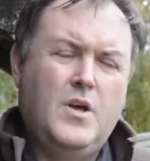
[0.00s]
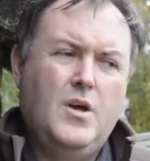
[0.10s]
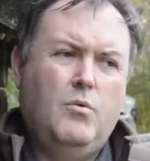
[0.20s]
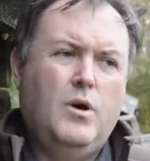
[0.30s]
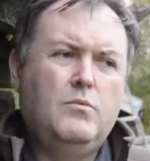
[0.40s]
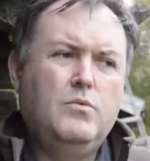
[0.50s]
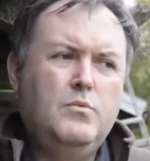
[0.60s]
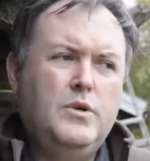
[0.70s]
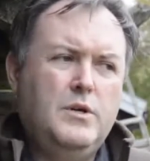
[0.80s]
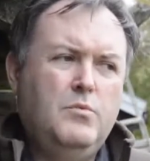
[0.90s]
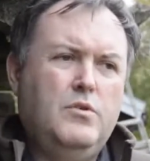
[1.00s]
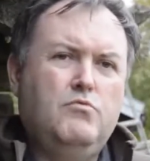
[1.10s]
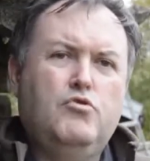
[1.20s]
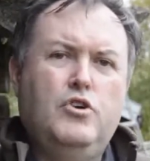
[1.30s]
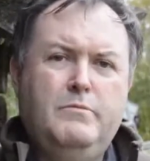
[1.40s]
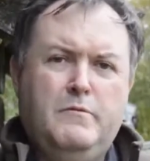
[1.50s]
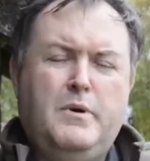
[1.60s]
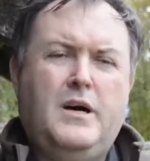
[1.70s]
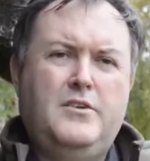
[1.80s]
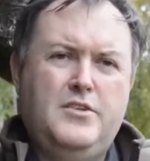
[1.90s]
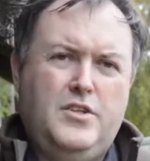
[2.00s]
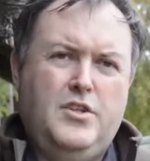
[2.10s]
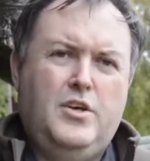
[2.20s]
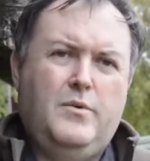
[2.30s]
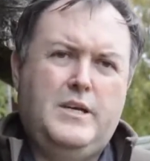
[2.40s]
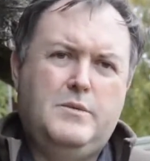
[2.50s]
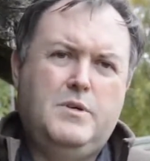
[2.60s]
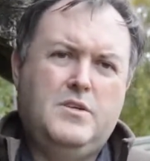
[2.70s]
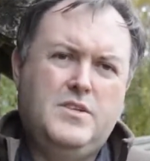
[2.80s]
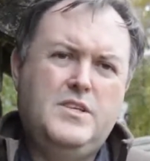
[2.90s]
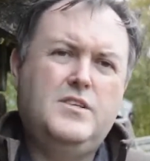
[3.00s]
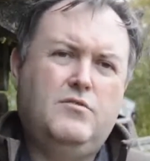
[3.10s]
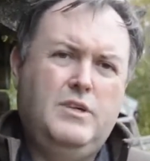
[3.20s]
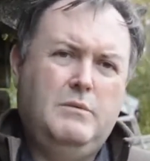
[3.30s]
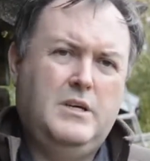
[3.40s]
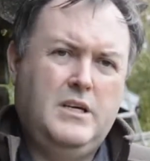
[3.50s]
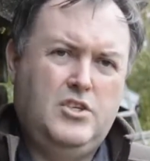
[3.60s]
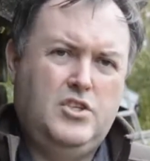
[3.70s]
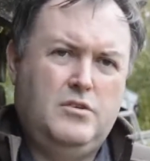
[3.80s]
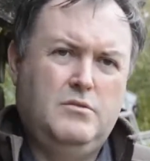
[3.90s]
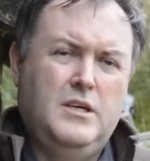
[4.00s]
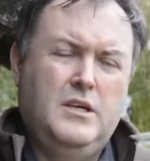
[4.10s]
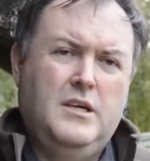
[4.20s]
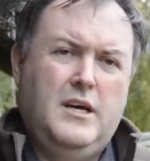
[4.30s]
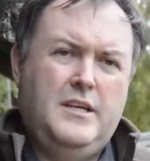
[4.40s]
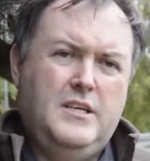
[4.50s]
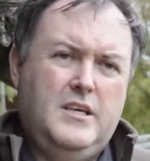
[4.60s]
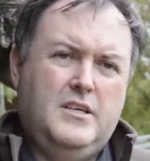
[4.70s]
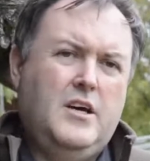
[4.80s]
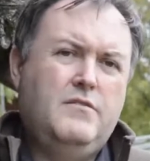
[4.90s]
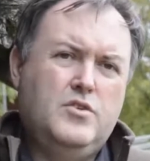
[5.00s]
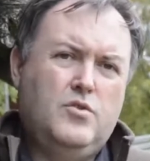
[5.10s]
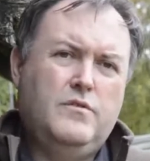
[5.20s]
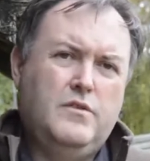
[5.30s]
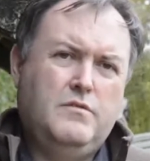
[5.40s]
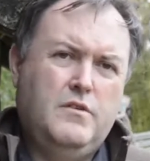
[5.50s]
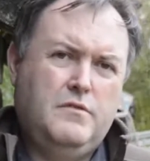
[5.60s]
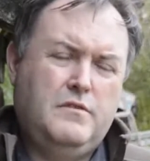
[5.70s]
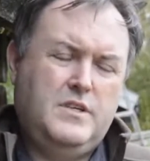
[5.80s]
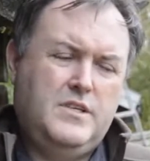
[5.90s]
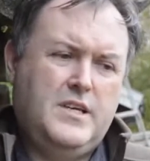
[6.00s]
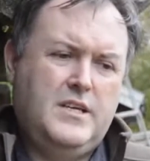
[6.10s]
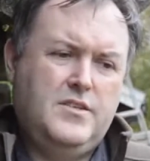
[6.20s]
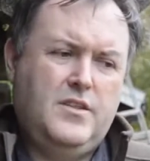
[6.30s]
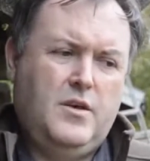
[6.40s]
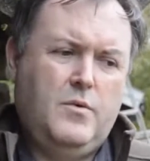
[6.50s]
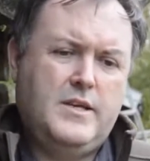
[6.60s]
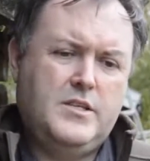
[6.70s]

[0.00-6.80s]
Well, we're working with a group of partners in the US because this is a really big issue, and it covers all of the 50 states of the US.